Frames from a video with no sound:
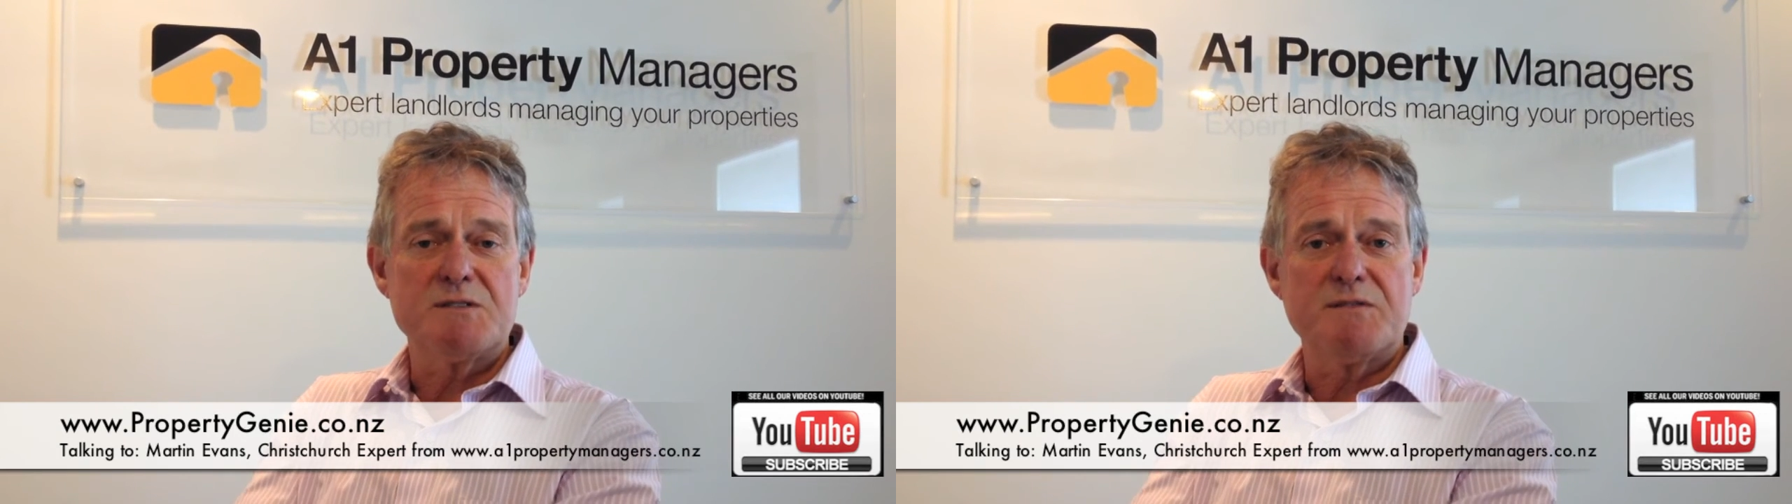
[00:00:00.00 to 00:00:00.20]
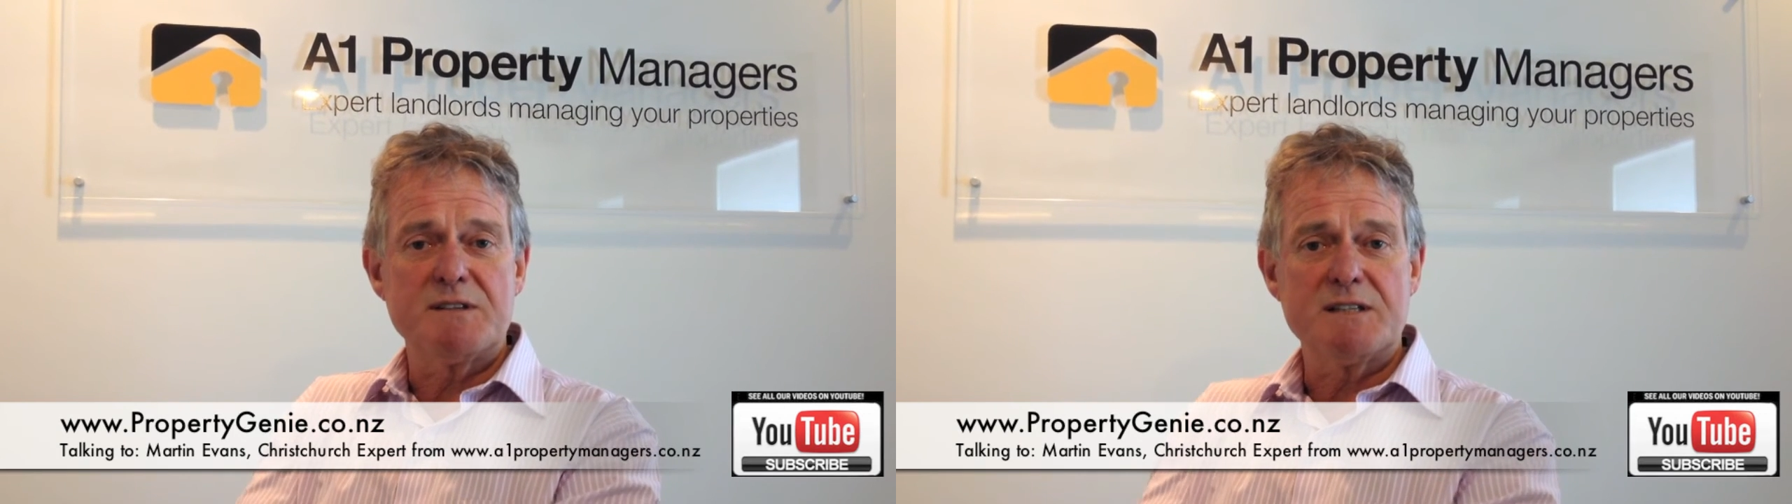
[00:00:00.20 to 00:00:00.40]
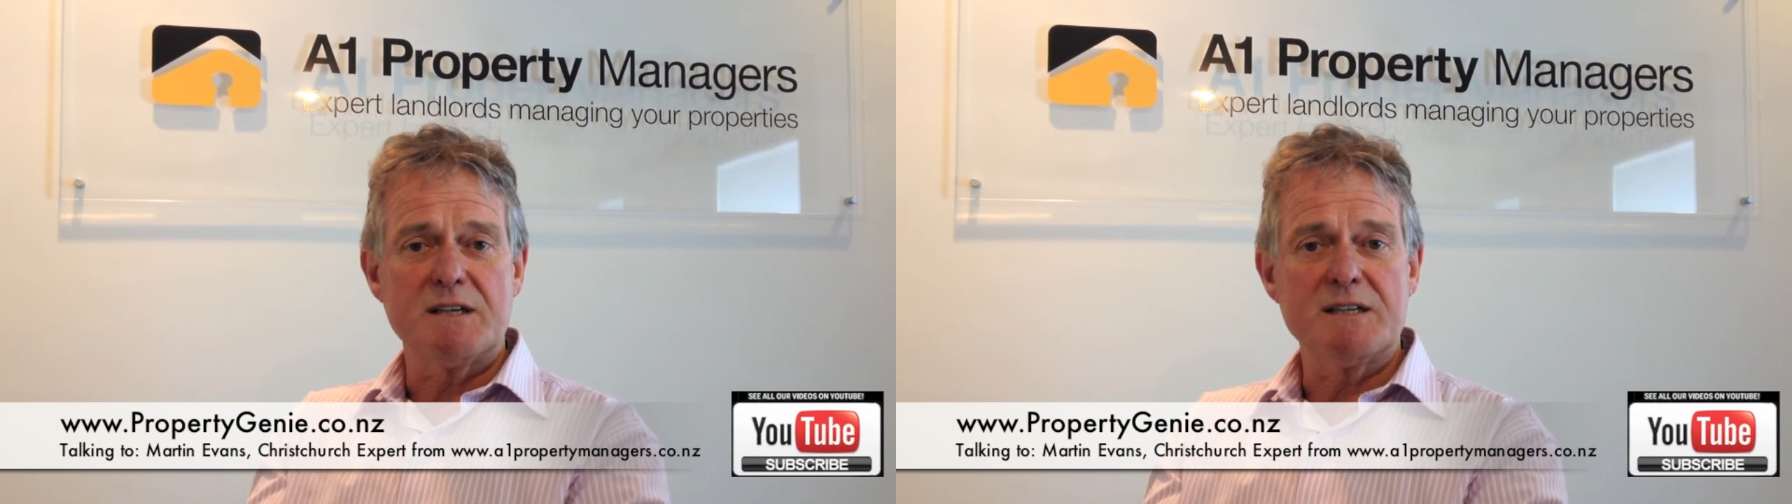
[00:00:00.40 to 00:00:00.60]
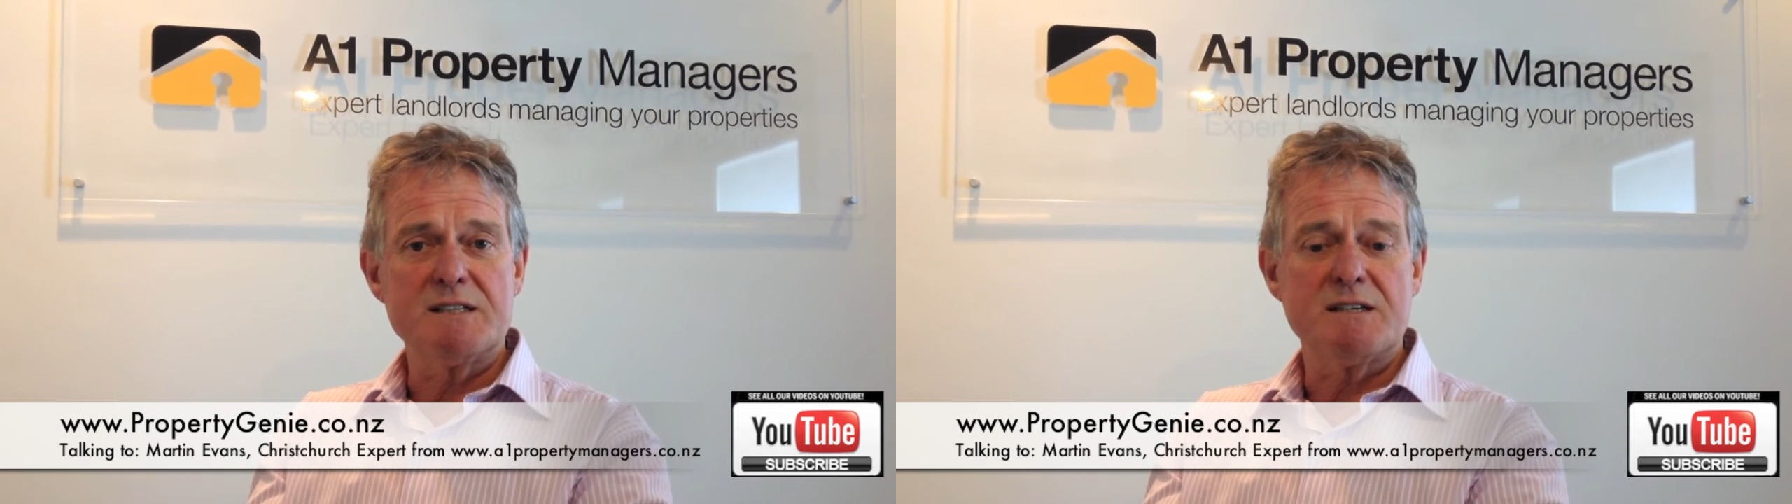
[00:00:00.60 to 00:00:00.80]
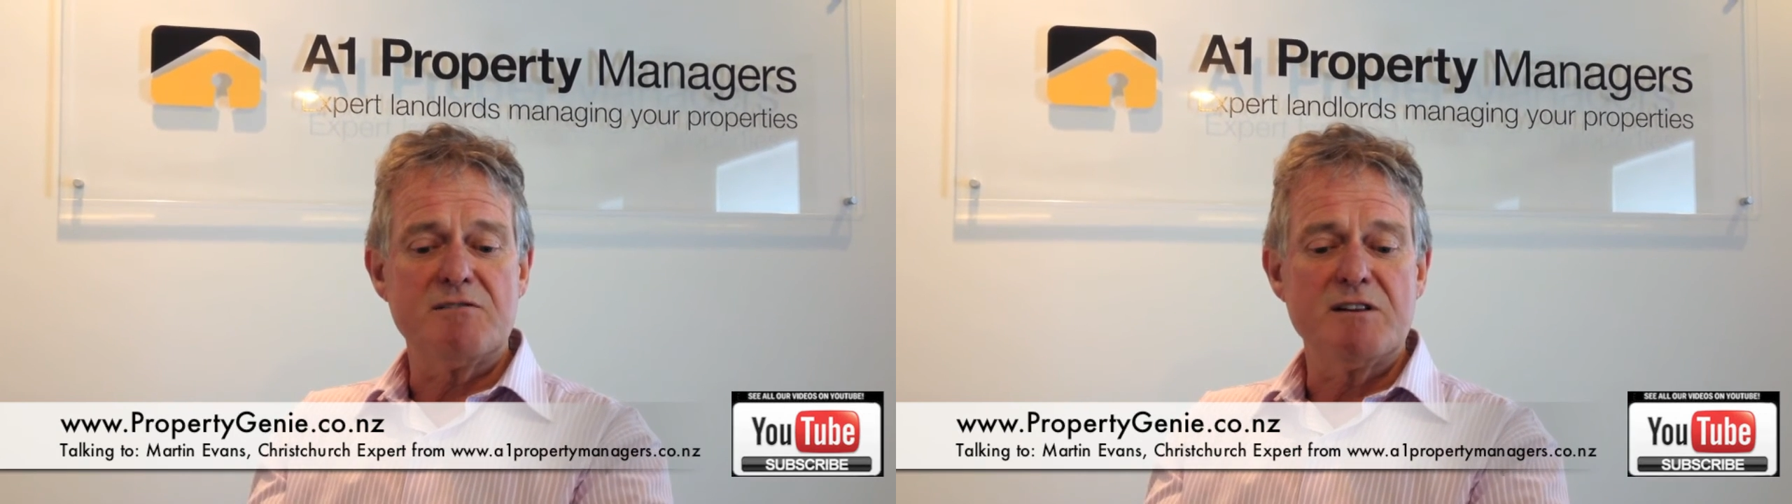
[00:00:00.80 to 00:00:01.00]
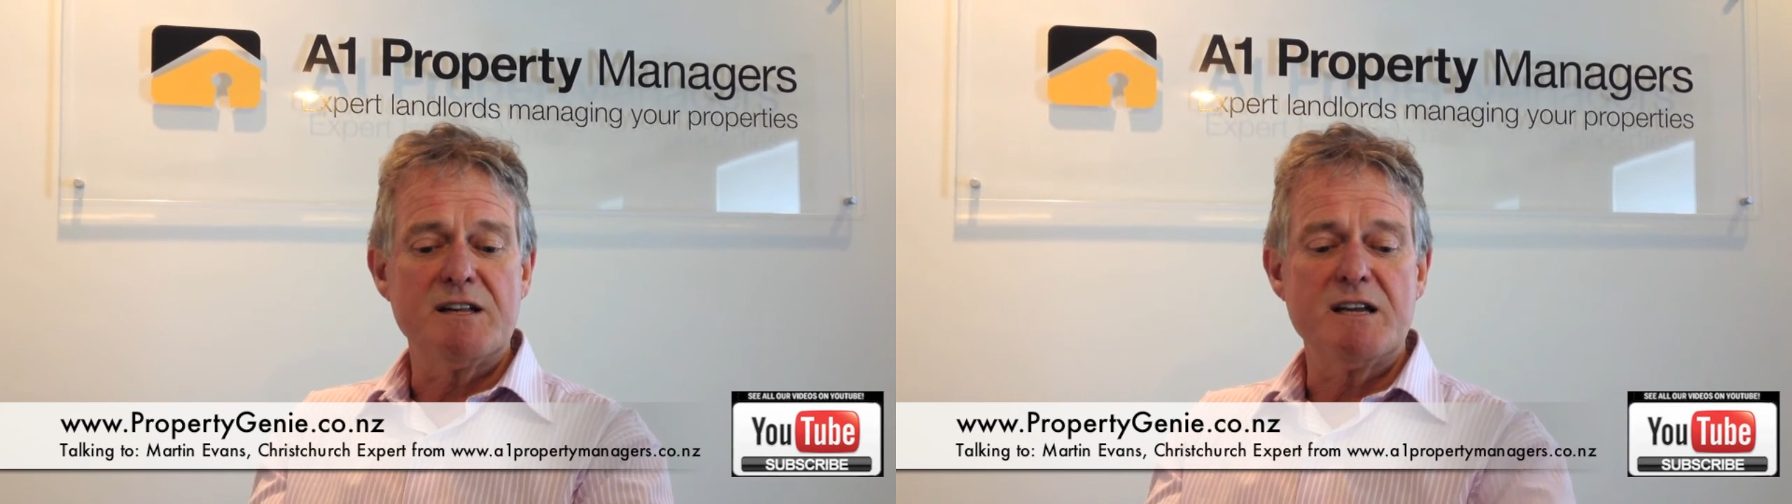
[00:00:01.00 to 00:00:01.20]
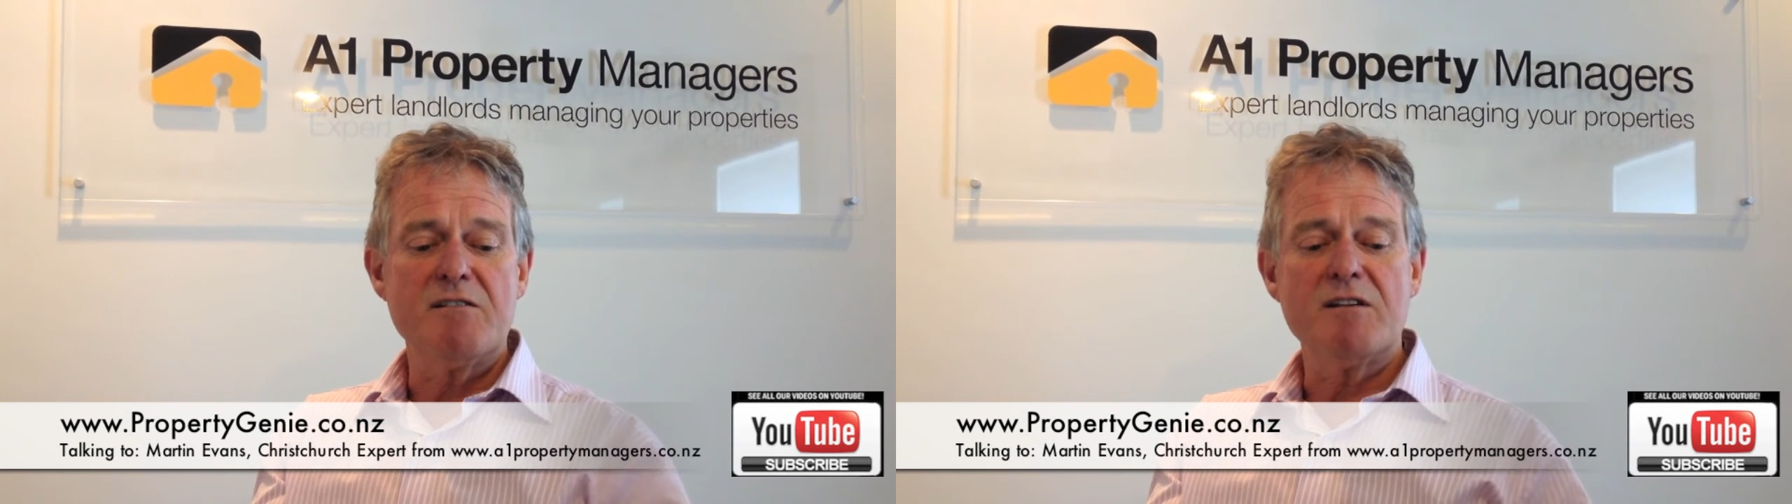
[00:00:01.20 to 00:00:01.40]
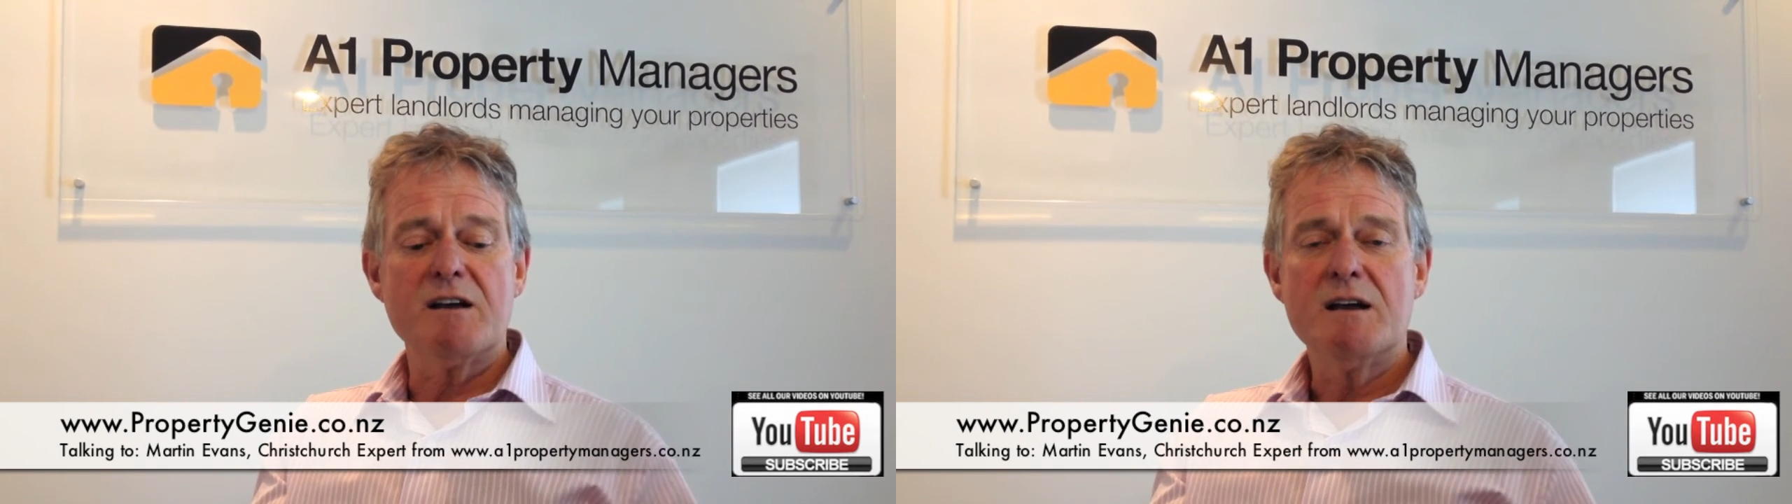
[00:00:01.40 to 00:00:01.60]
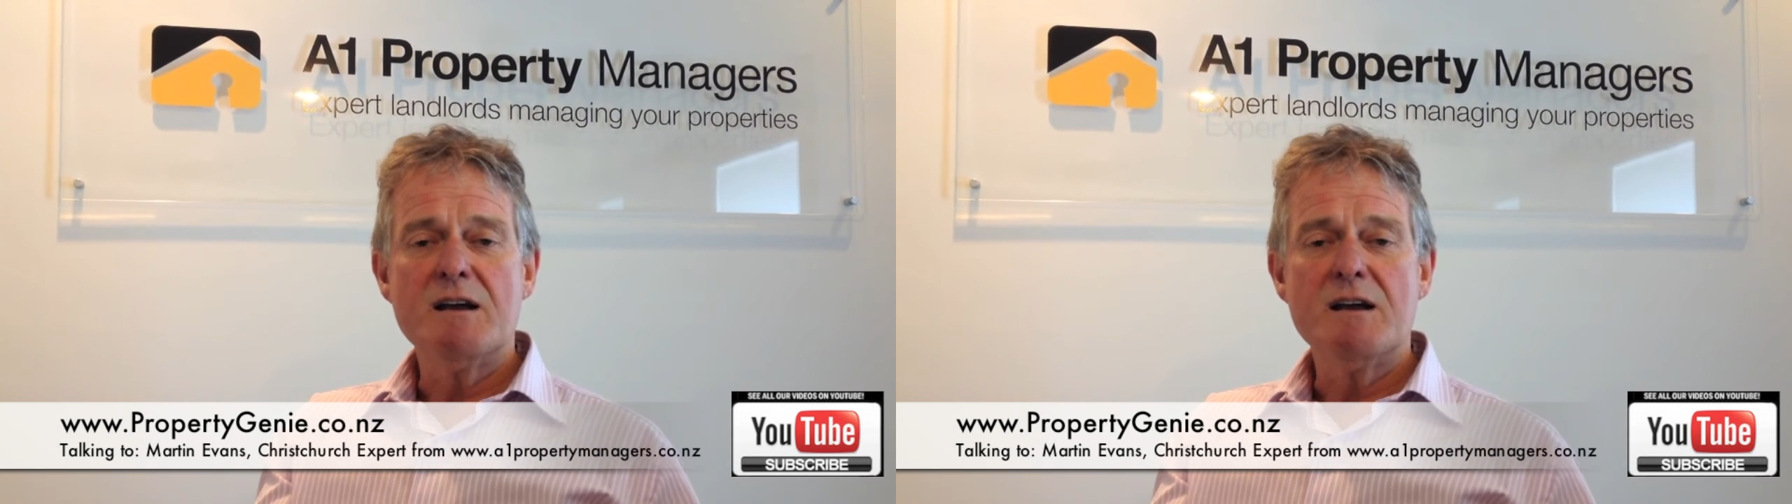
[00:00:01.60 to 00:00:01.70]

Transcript: facilities are in the area,